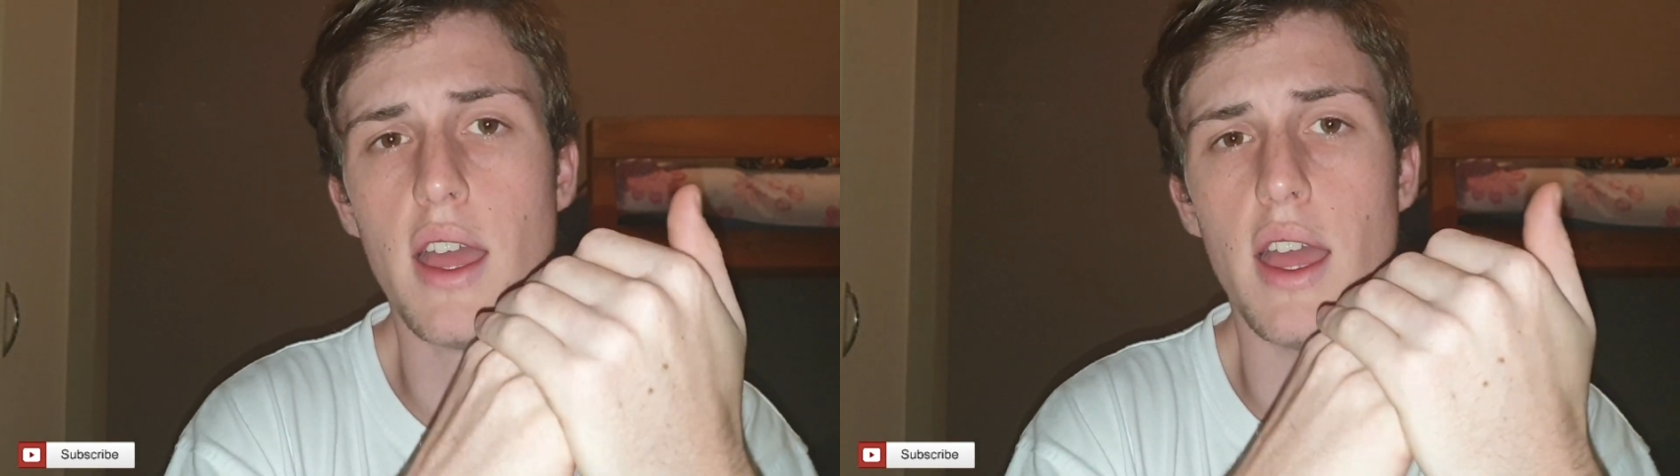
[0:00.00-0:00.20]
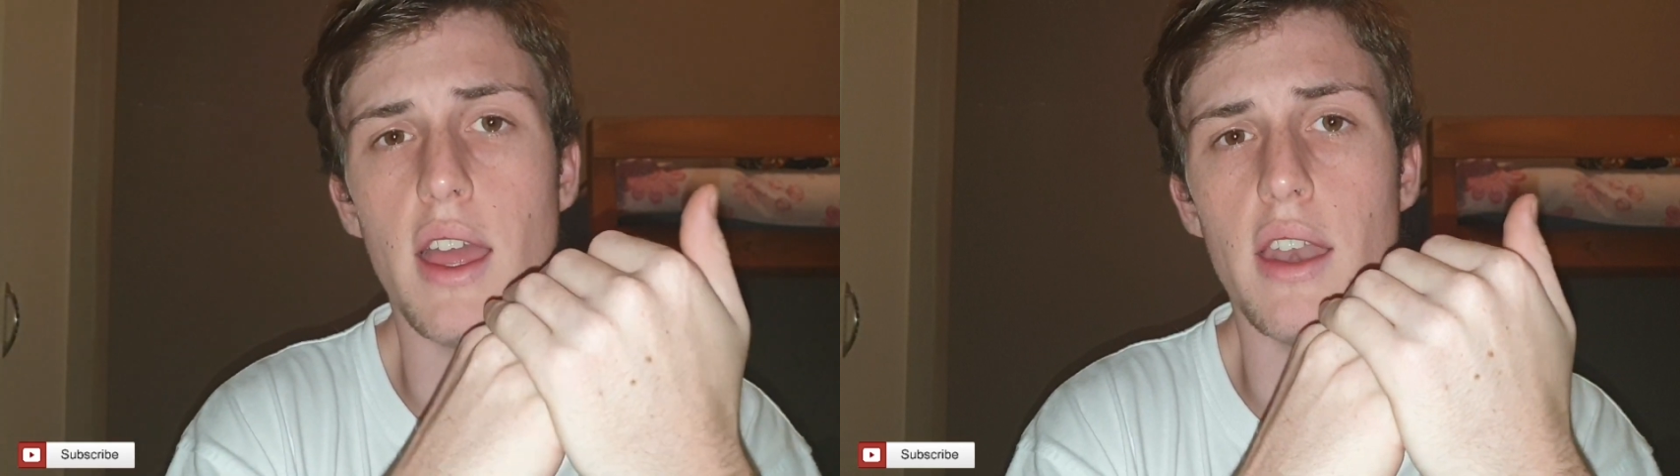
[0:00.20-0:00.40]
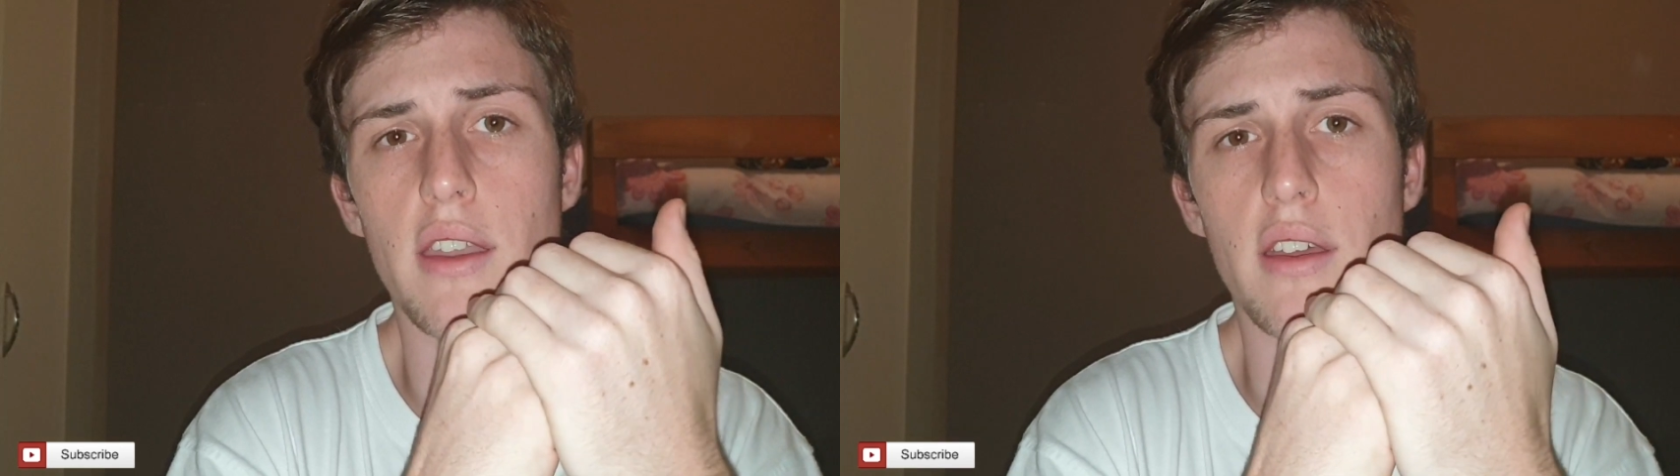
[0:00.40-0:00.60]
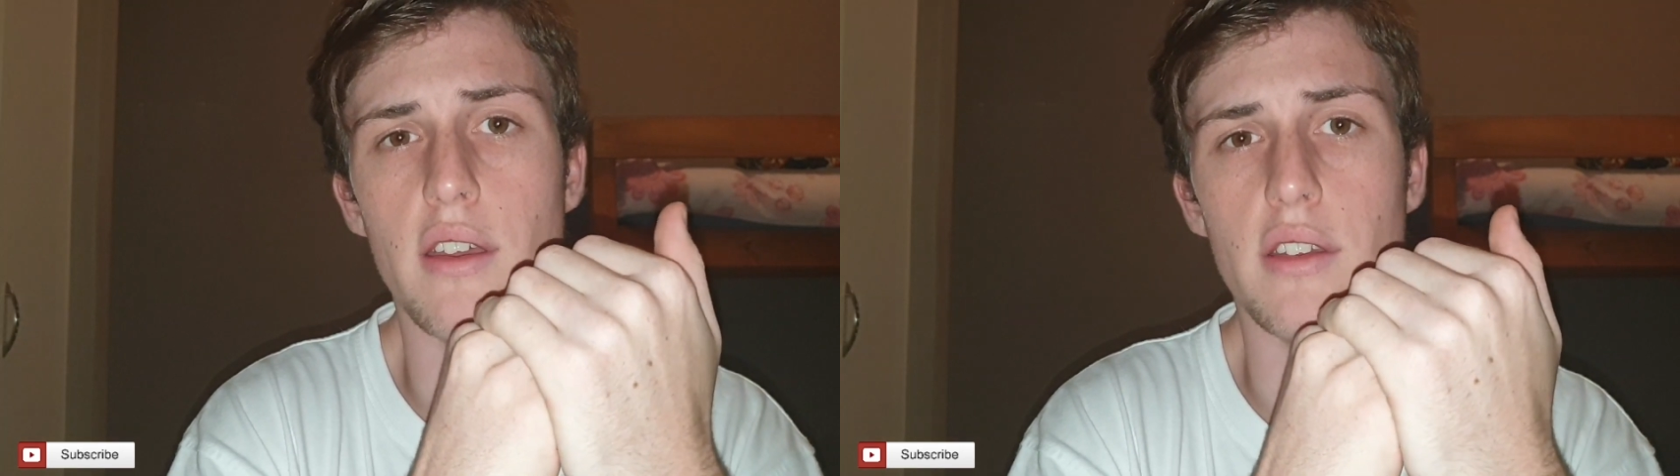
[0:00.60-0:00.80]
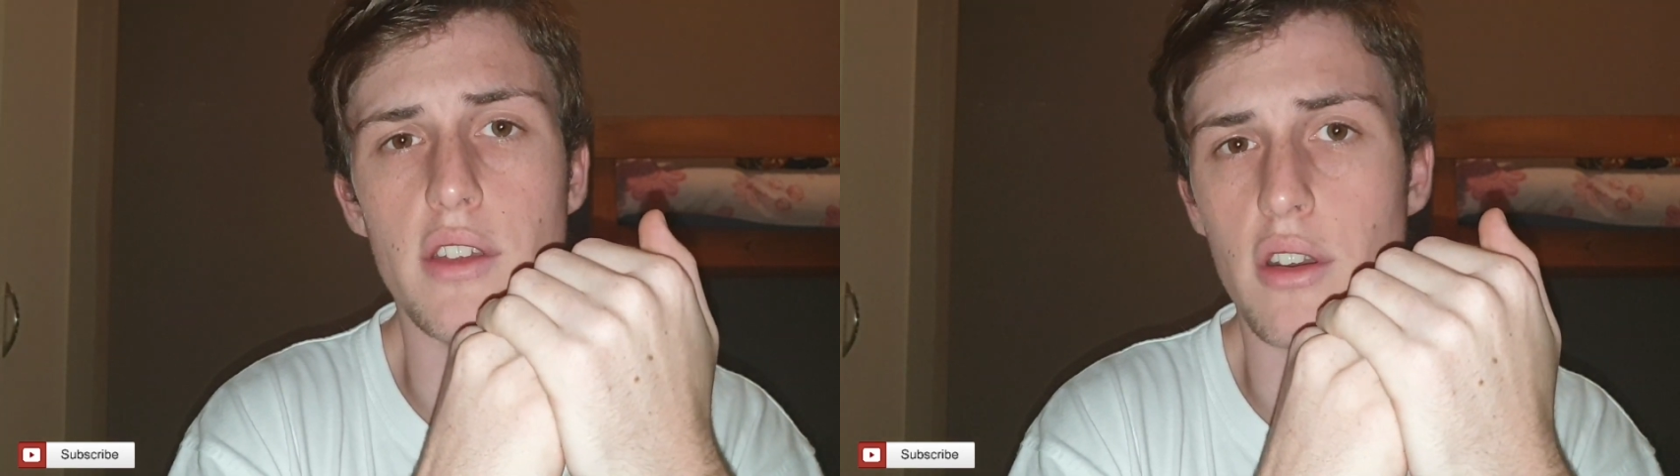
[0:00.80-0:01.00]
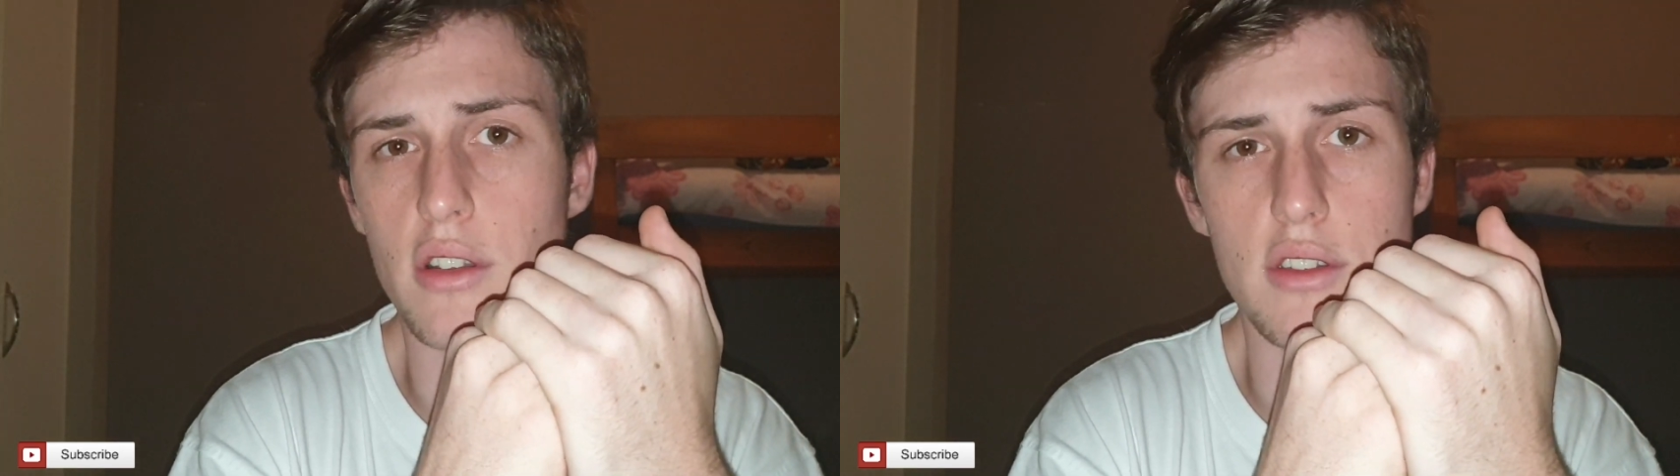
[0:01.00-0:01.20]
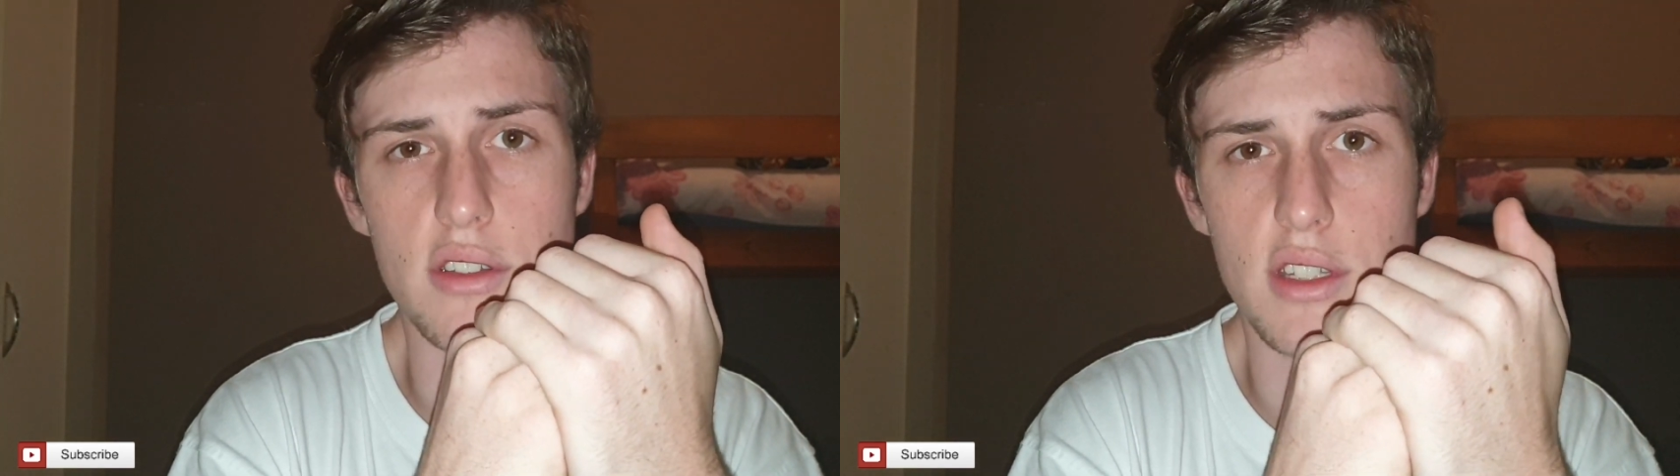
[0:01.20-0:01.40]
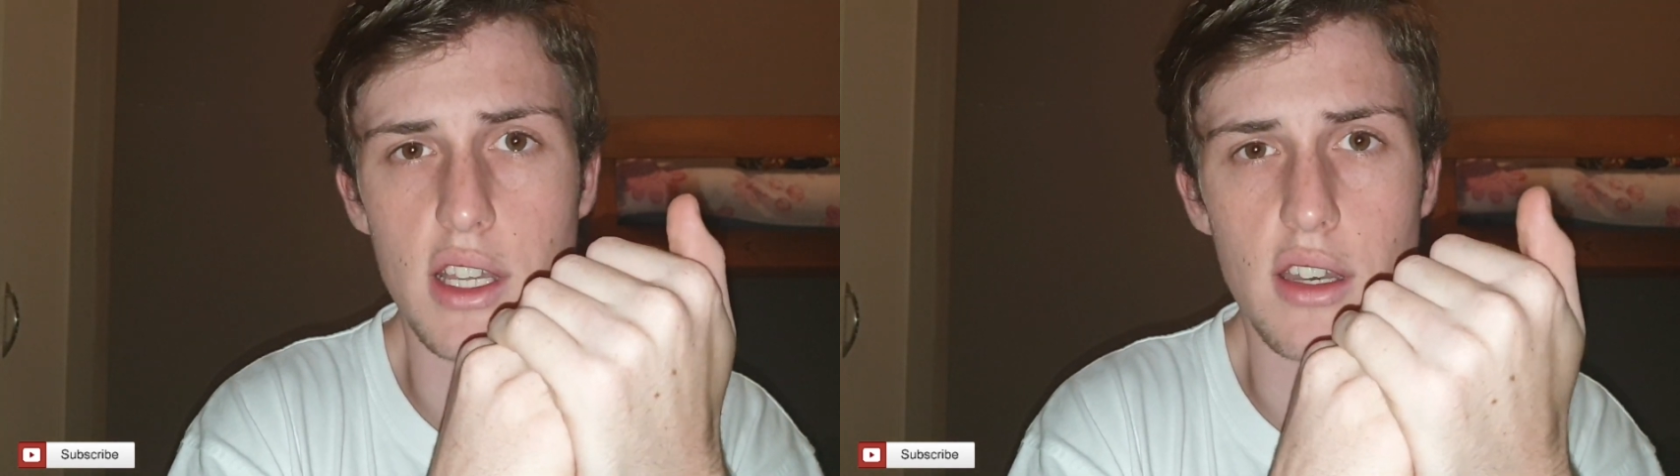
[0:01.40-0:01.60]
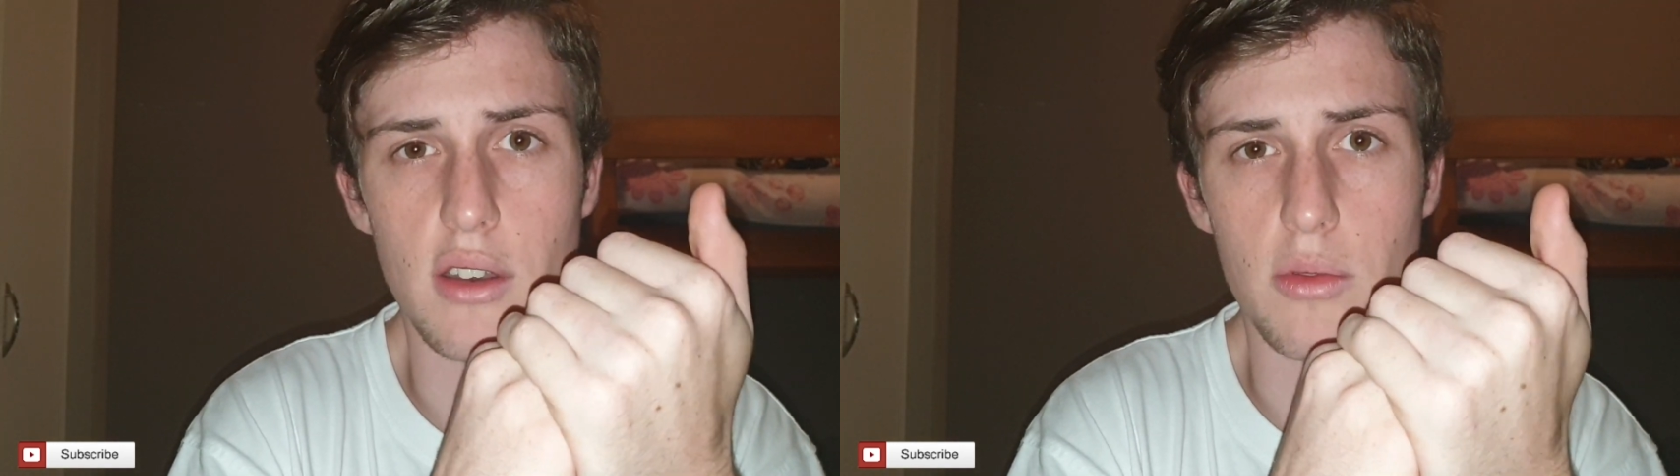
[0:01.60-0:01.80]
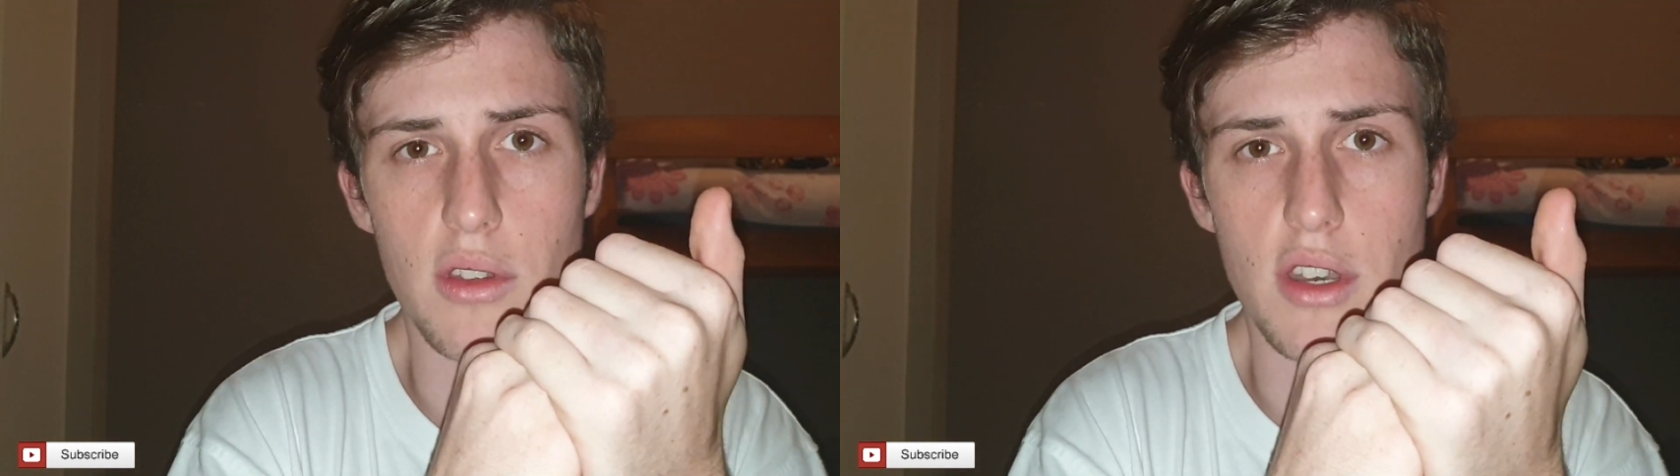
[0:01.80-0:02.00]
and yeah, just stick it
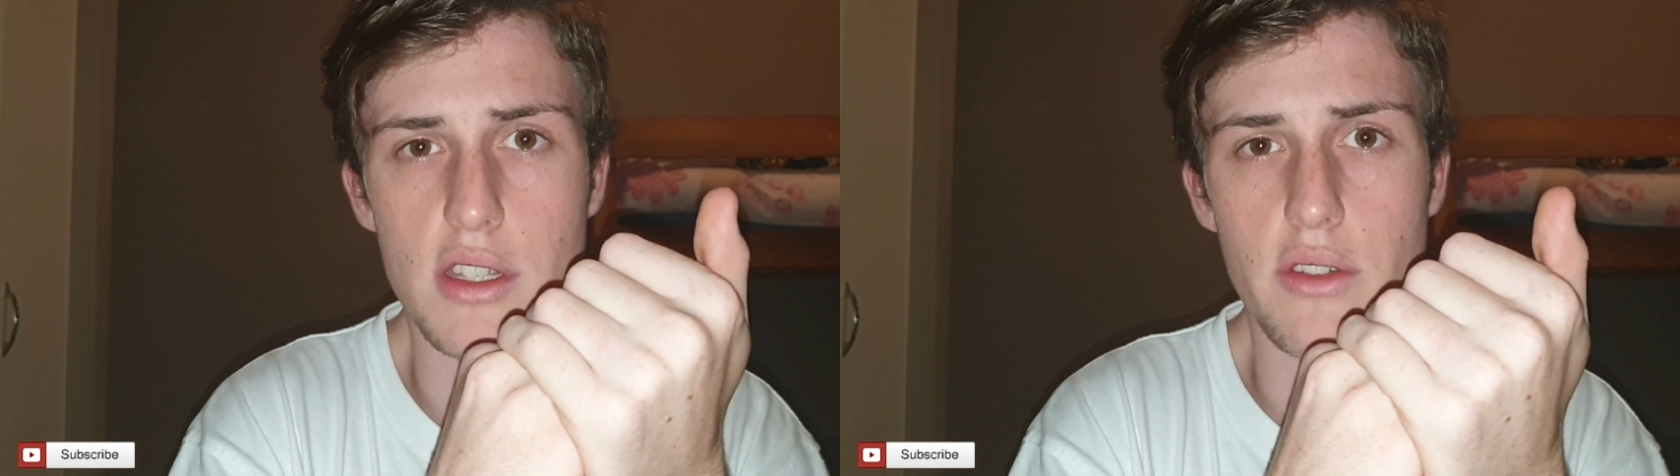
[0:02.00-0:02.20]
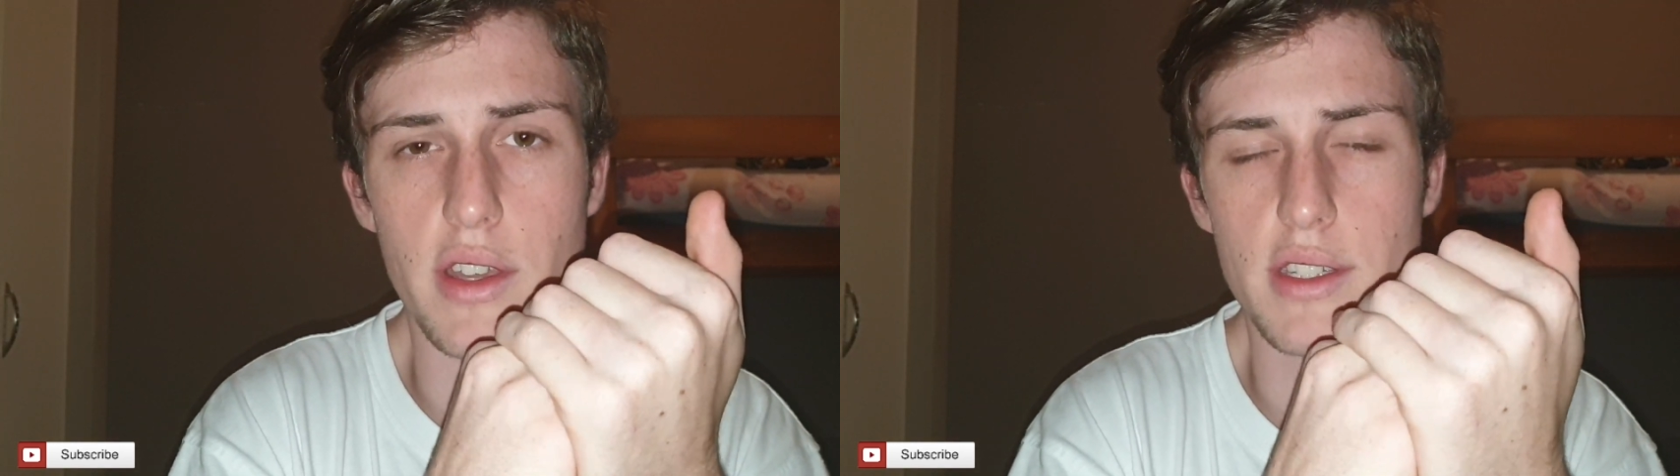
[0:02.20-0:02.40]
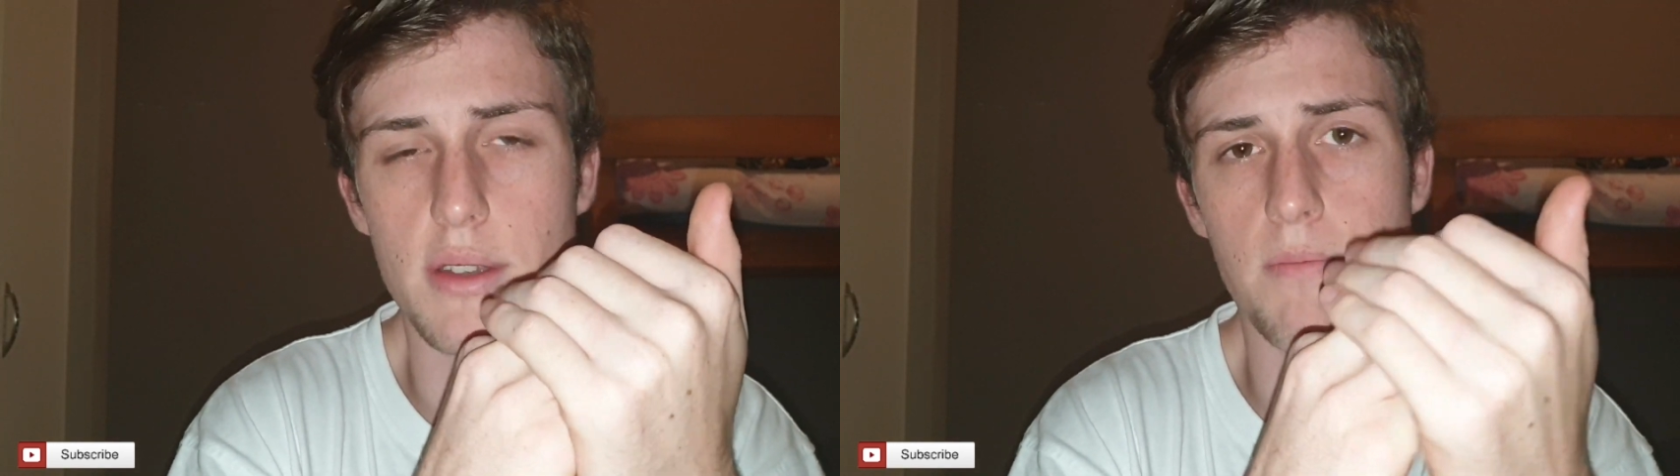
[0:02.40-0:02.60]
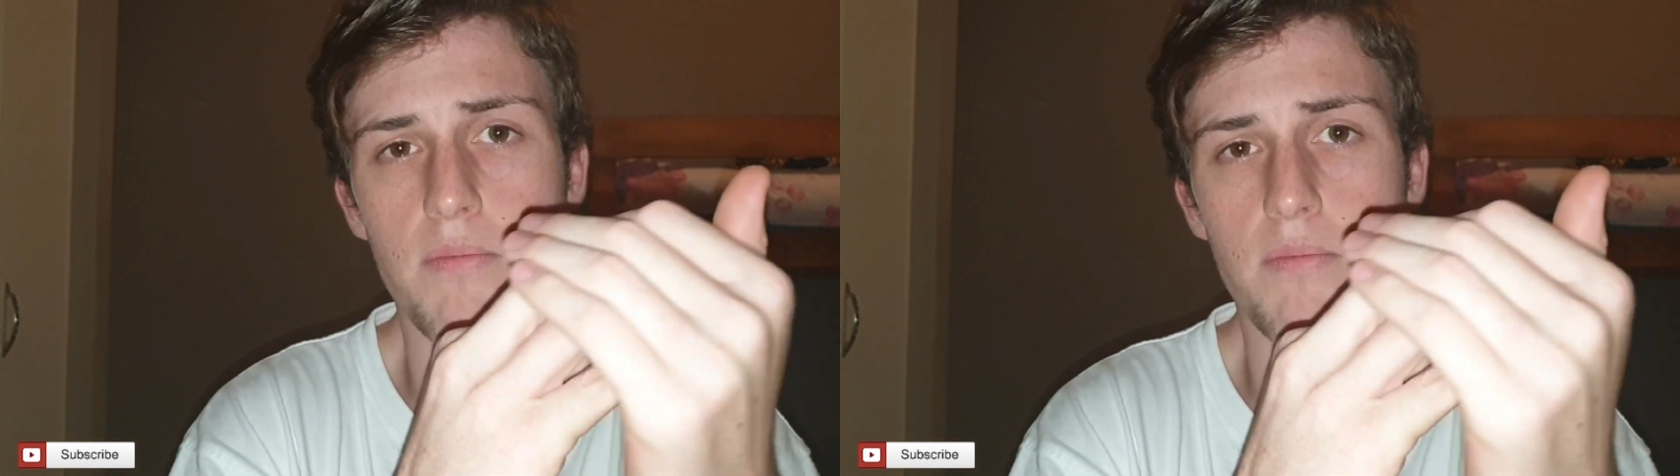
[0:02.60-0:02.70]
out with the rest of us.